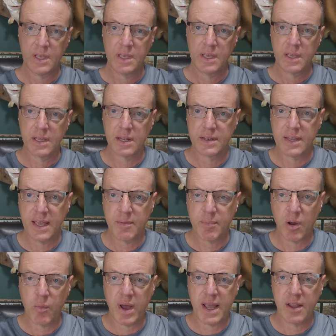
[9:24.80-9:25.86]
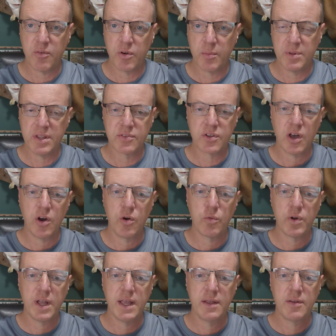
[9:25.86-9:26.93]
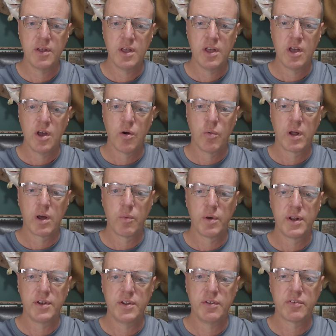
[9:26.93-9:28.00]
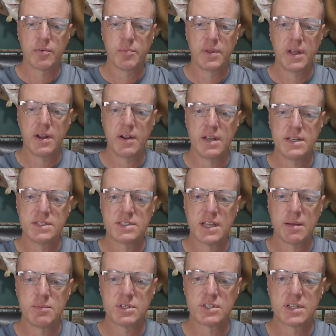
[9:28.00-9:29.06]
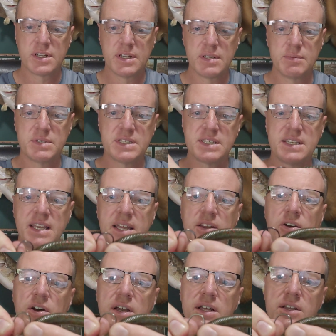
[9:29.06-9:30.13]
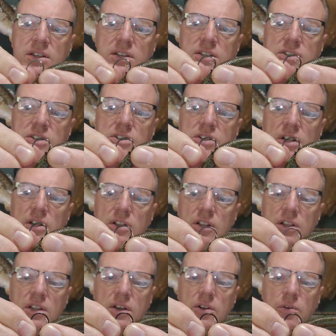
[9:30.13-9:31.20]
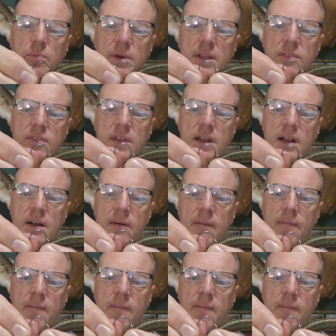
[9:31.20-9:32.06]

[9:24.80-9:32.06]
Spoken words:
Going to take my Wacky Worm in this O-ring. What I want to do from there is I'm just going to skin hook it just a little bit there.